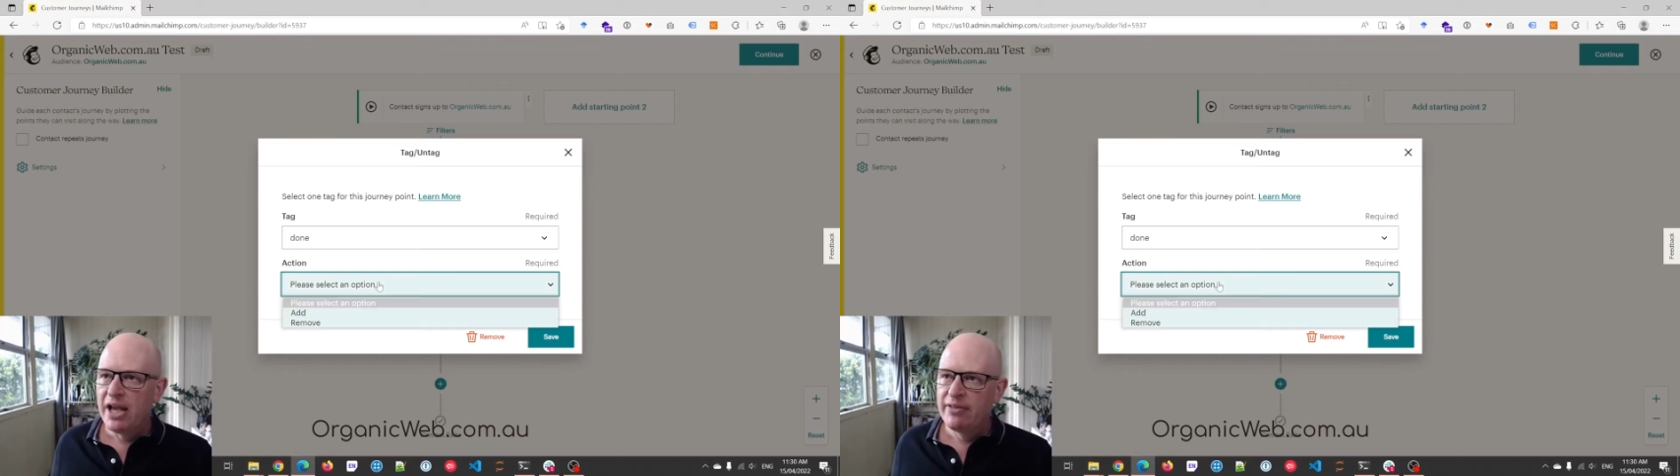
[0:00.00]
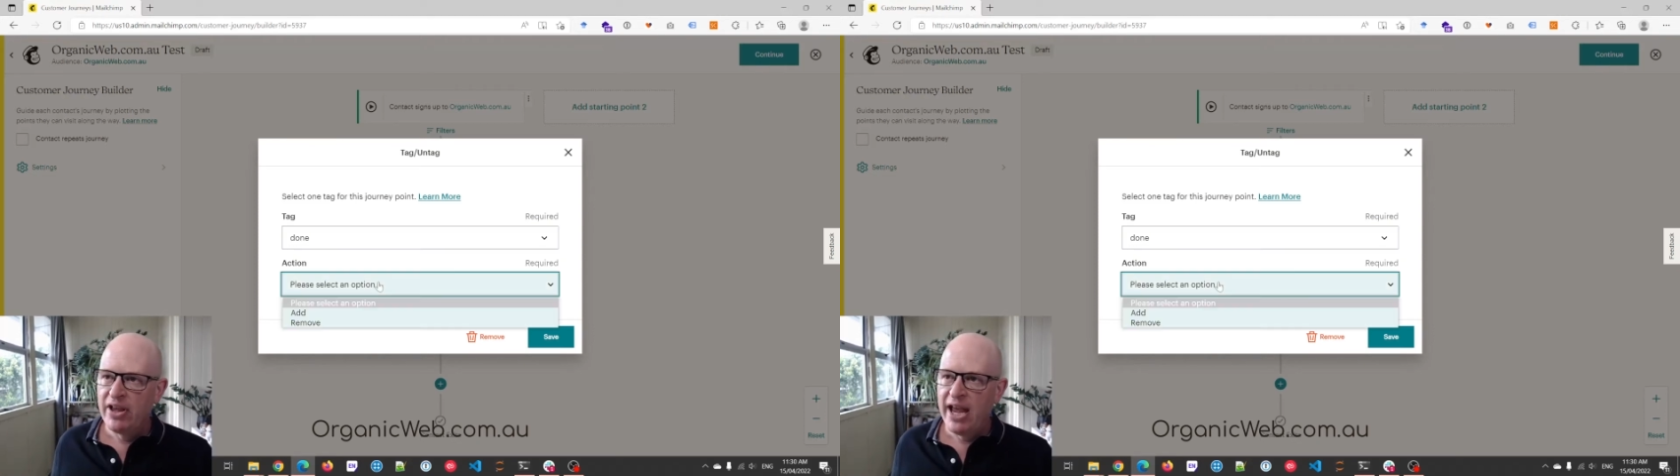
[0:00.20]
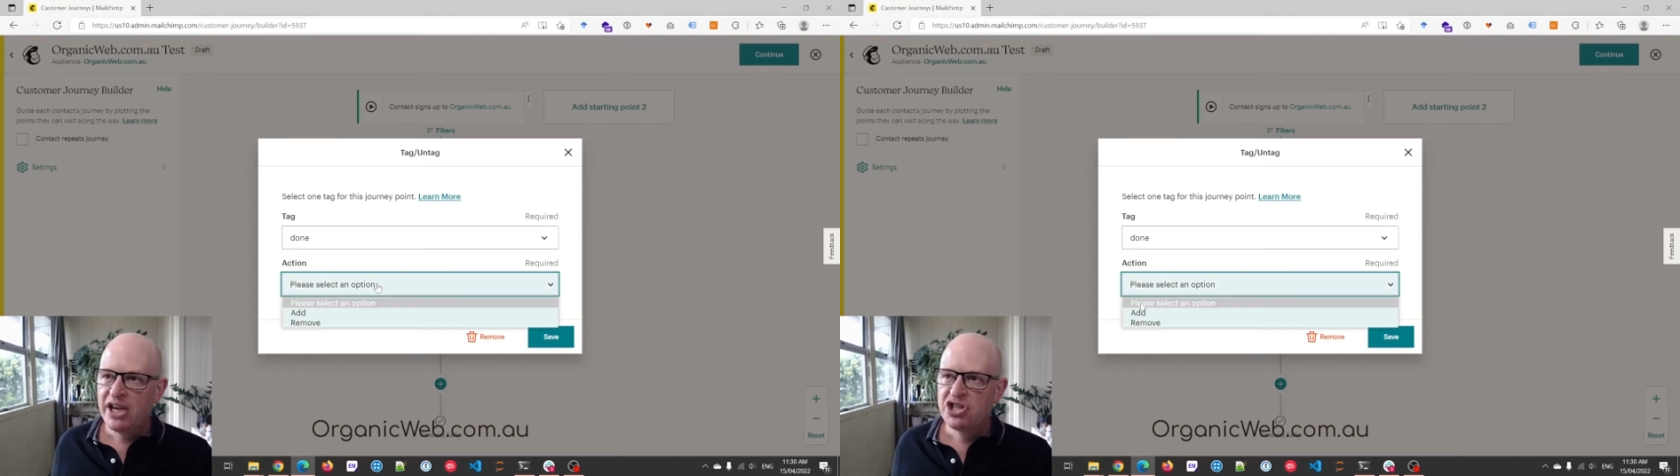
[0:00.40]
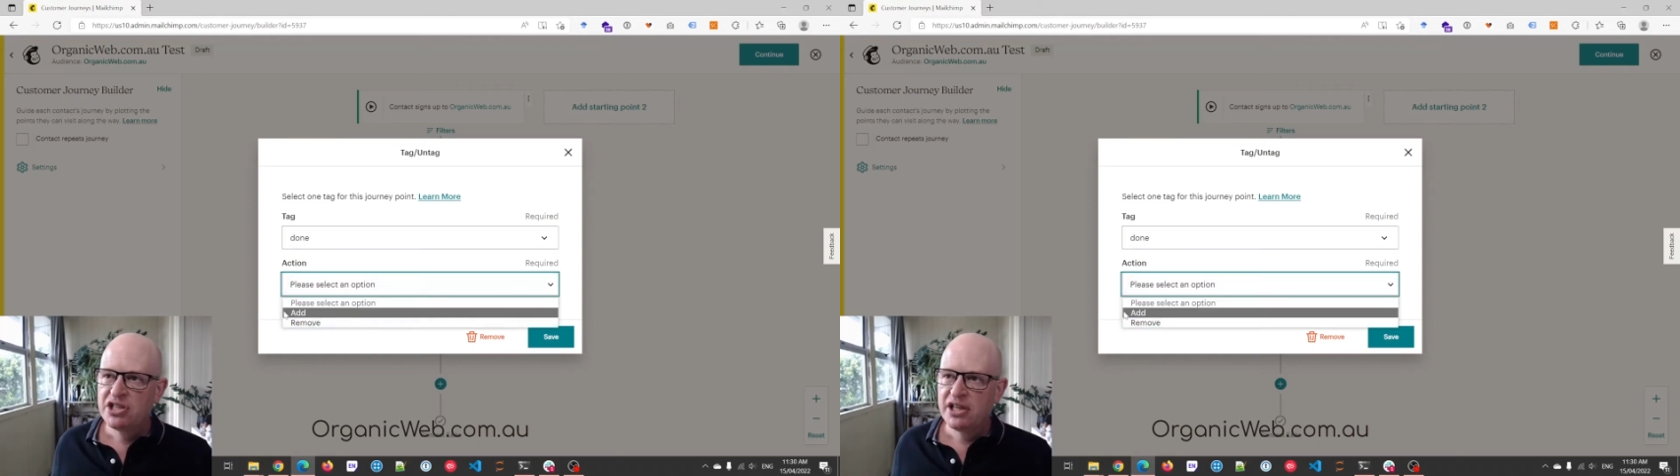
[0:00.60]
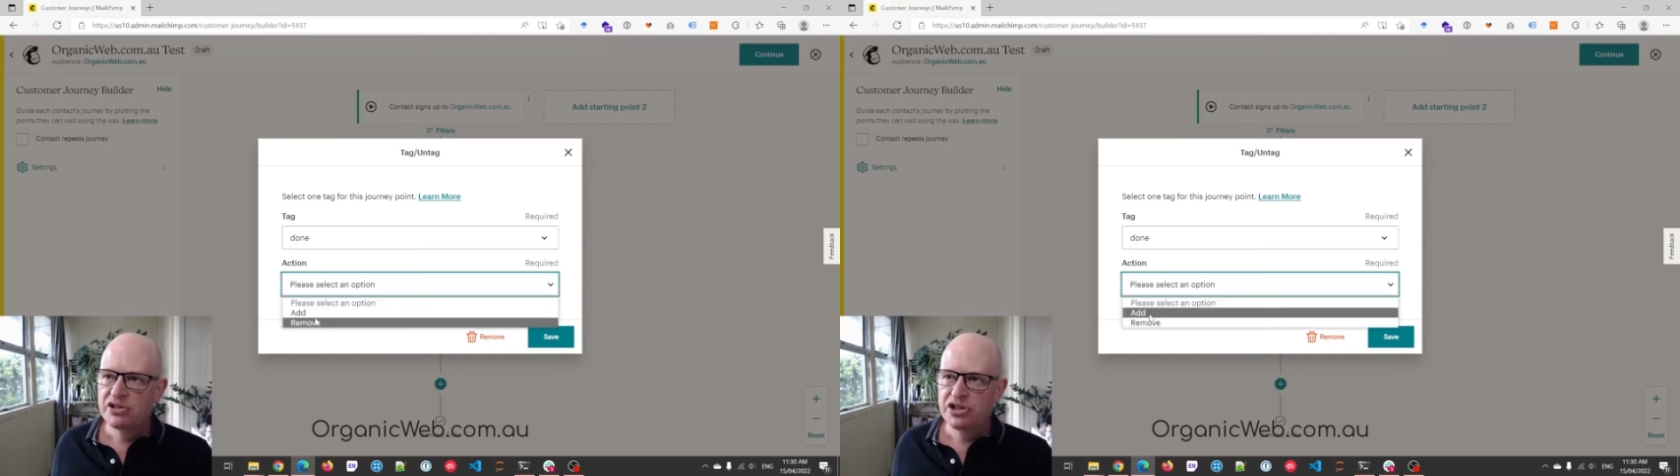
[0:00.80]
and the action
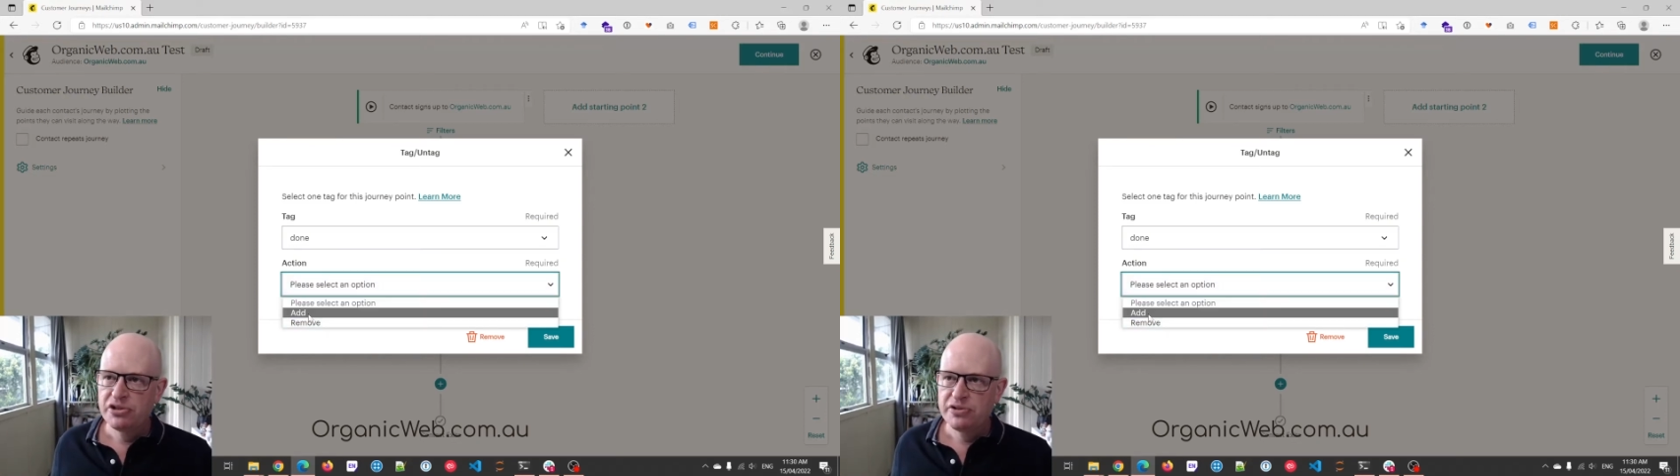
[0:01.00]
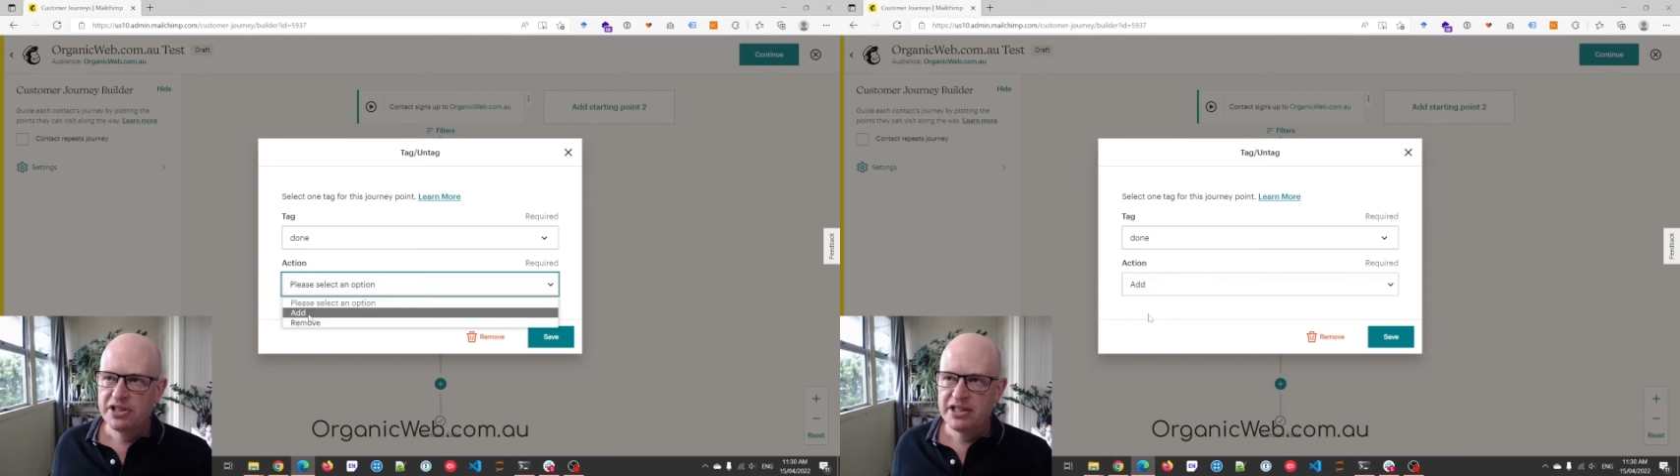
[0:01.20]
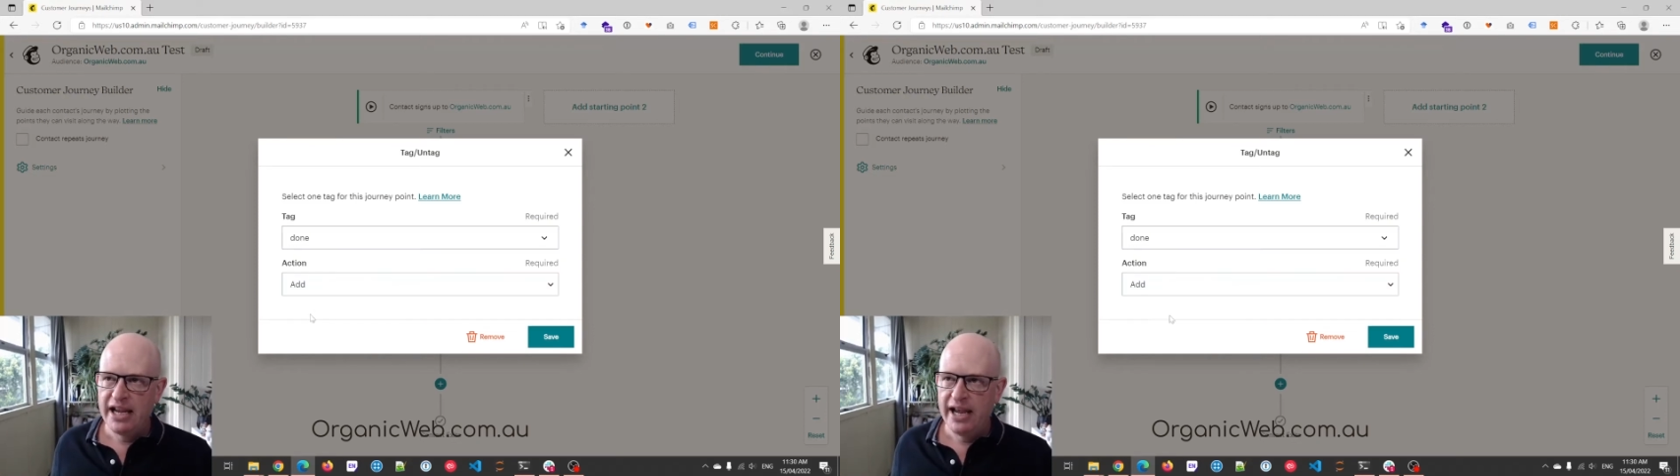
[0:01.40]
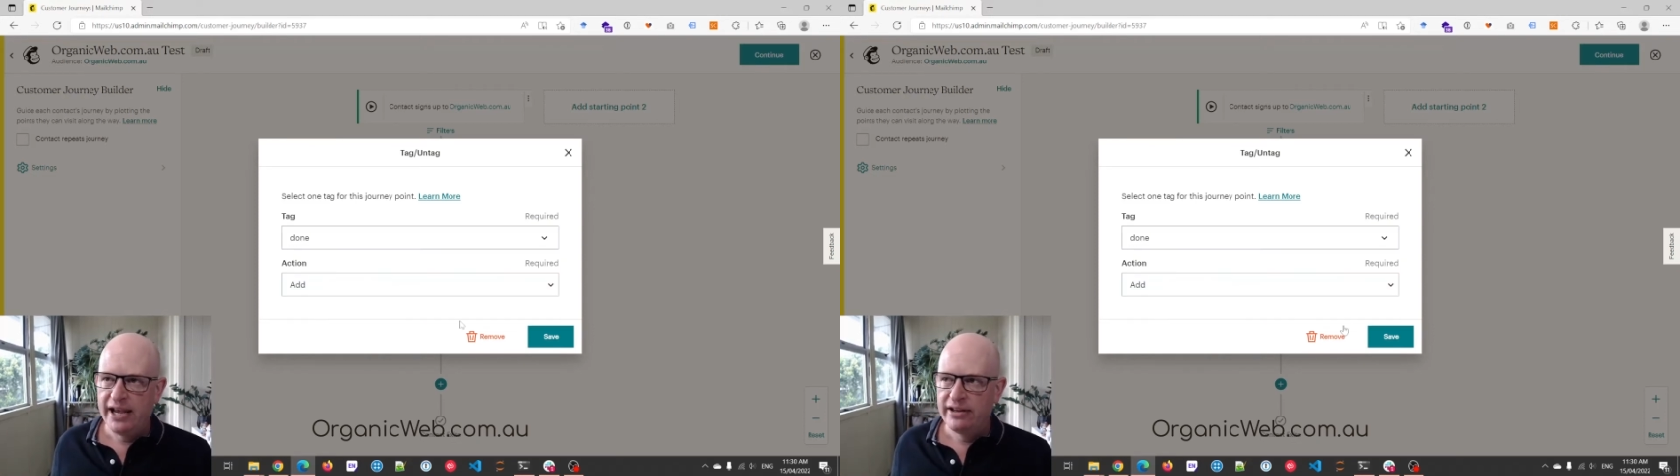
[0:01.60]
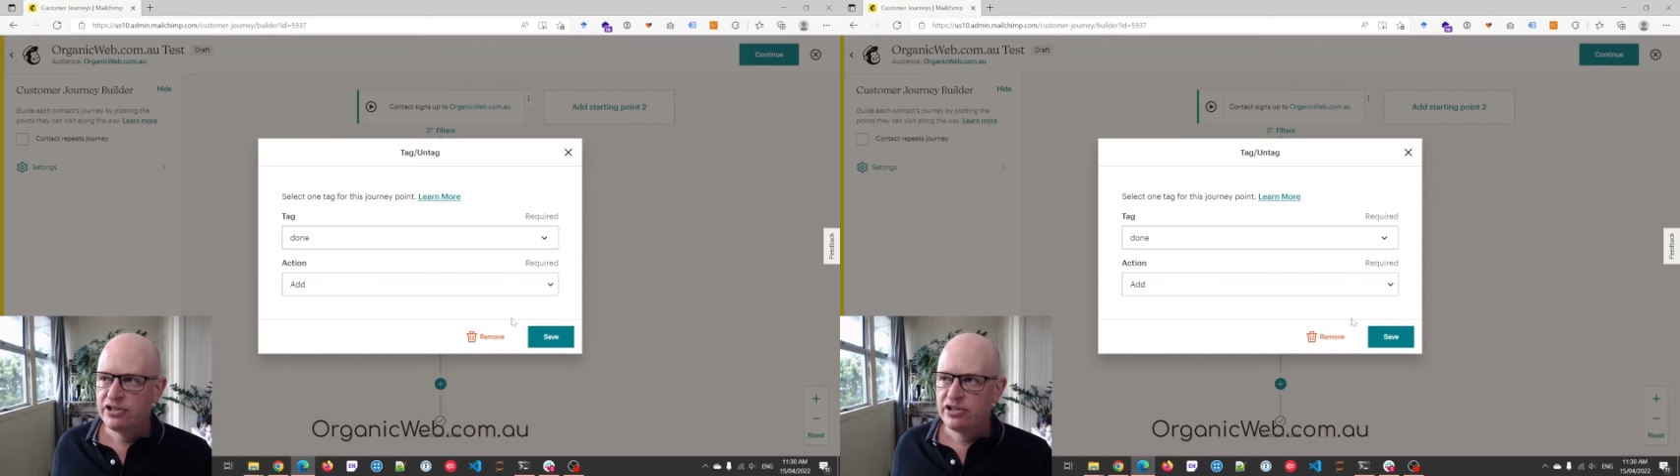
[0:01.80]
I'll choose is add.